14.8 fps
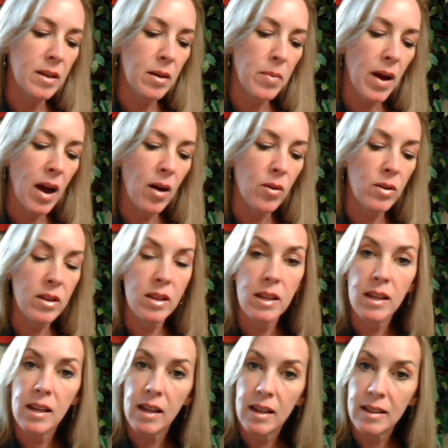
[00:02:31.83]
about
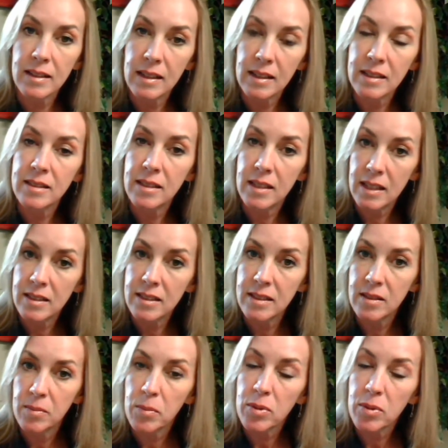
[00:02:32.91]
the intense